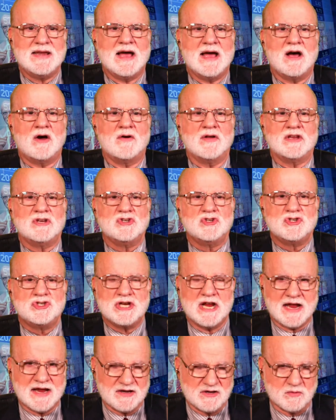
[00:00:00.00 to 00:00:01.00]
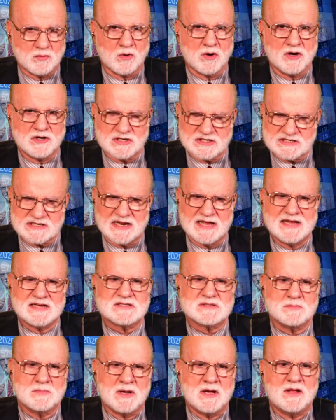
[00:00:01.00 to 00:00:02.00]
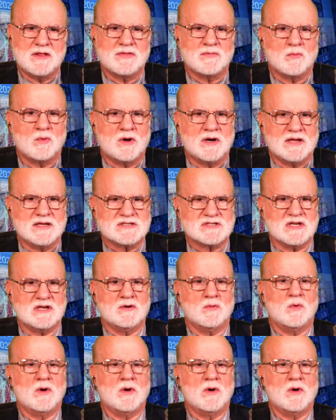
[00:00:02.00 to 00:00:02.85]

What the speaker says: now in January, just last month, what is it?